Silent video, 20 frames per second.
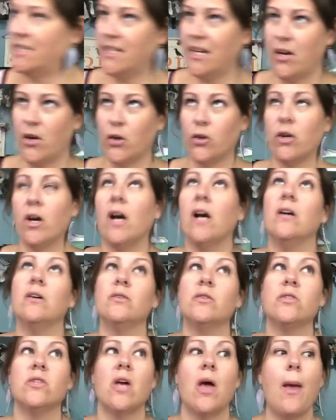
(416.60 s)

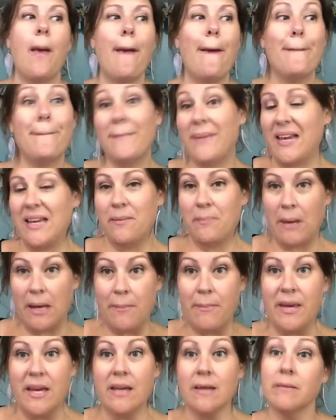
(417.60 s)
scarecrows made by
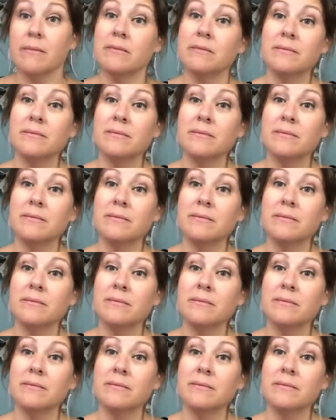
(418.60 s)
me.